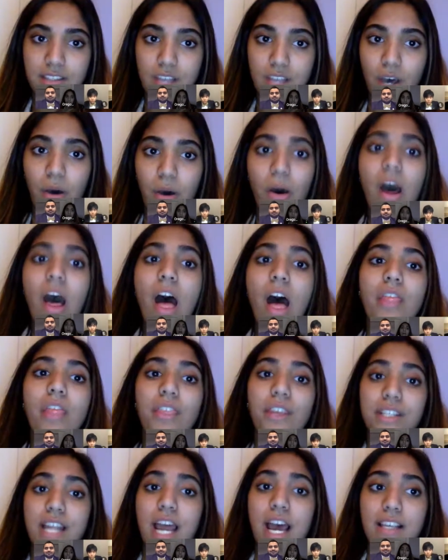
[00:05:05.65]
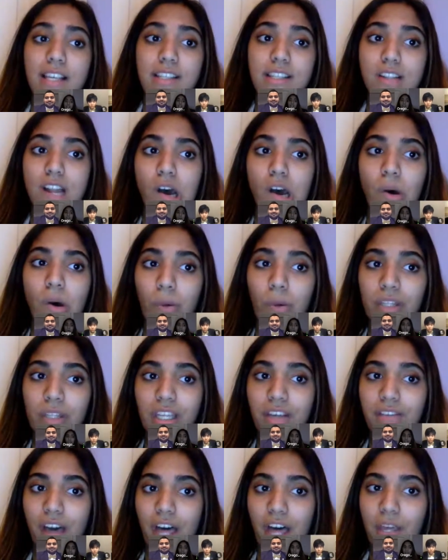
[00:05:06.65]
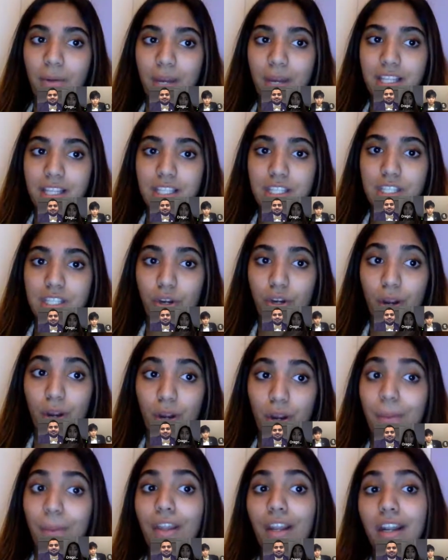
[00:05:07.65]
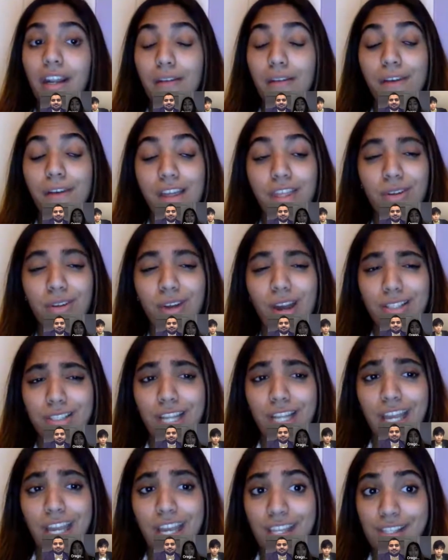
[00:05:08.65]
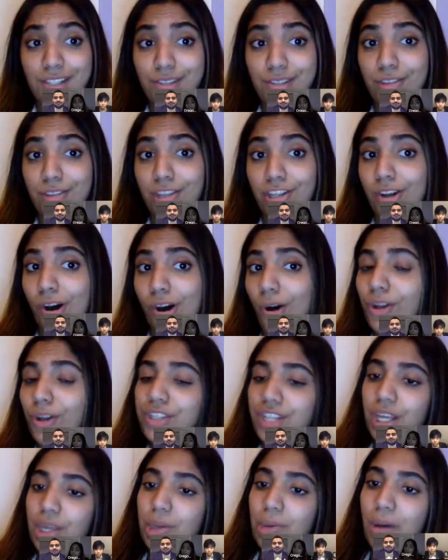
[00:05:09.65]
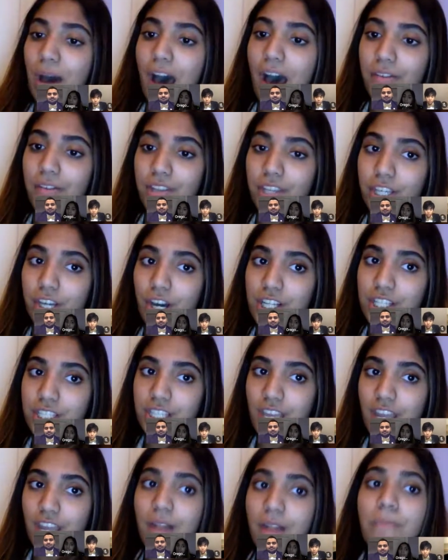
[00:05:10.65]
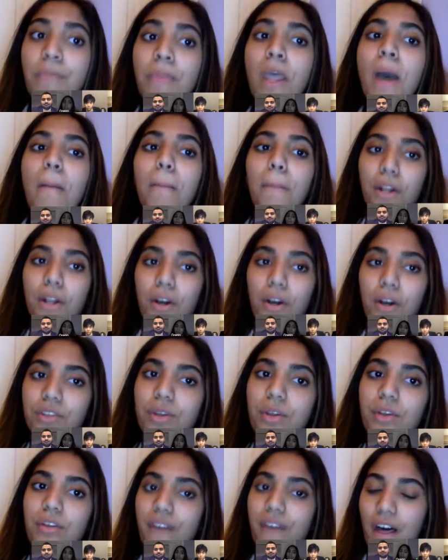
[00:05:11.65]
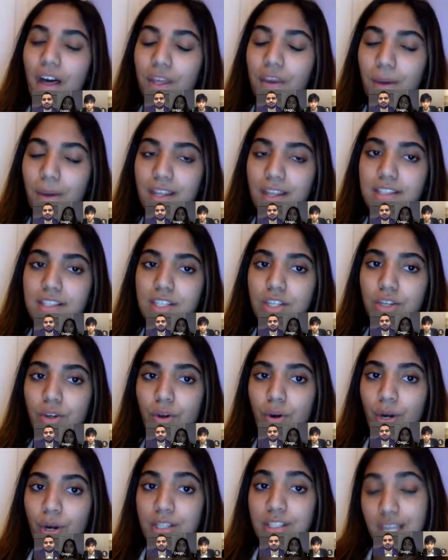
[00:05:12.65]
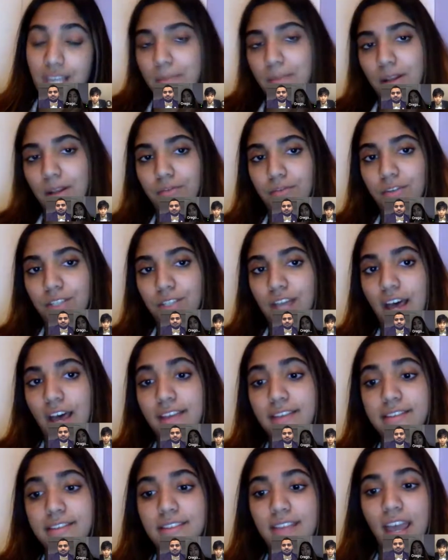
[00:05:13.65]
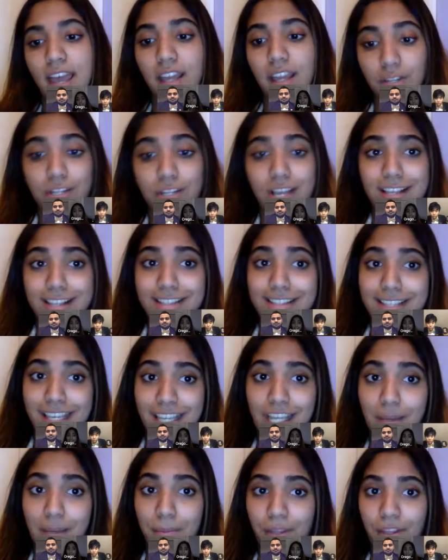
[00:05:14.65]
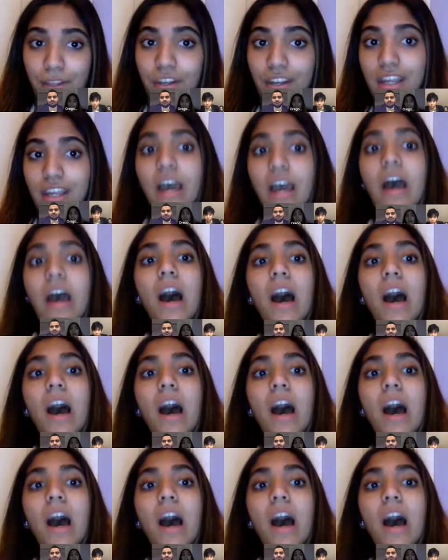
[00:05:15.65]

So the test not only evaluates your ability to find the correct answer and the knowledge that you have on the content, but it also evaluates your stamina for tests and your test-taking ability.